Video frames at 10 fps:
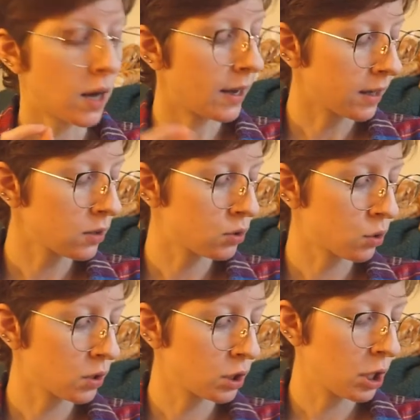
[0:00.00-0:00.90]
I guess
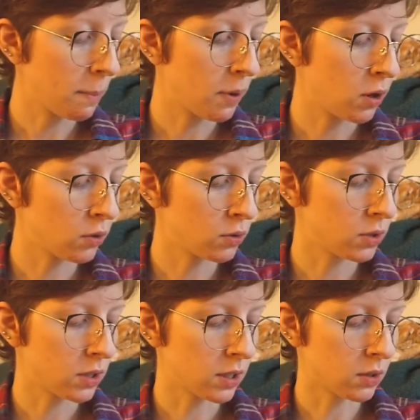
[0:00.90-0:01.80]
George
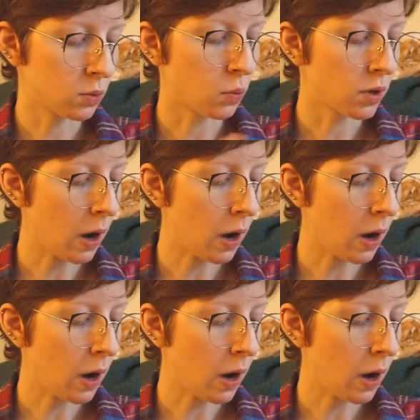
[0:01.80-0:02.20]
composed this one